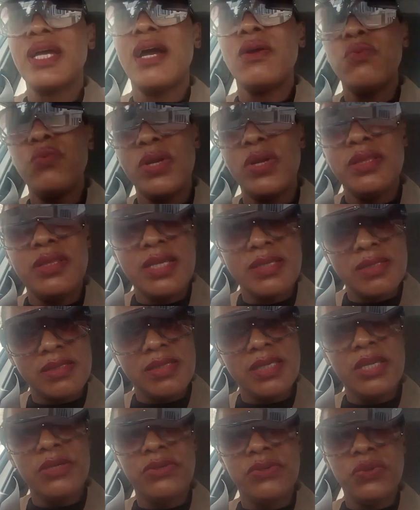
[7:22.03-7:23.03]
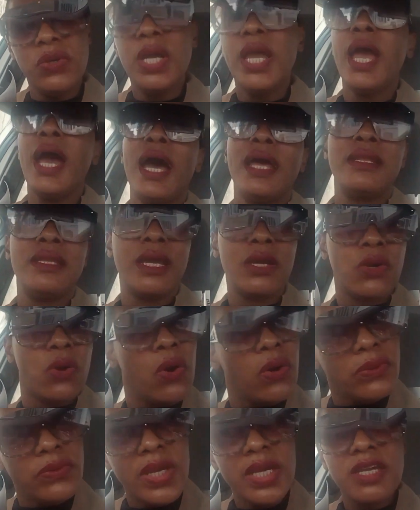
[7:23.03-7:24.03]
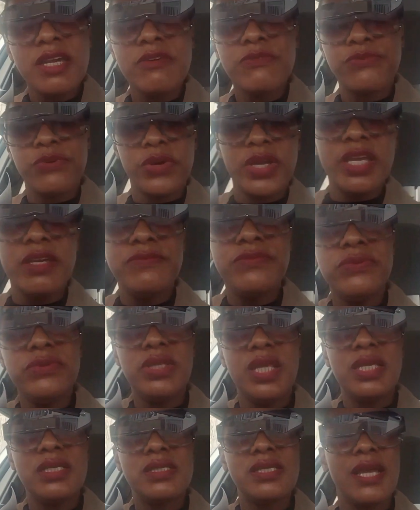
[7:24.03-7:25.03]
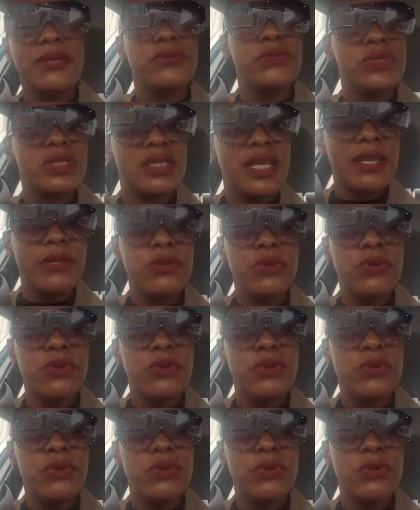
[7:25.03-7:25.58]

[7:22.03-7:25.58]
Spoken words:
gang, when they see you and they call you again for evil deeds, and you say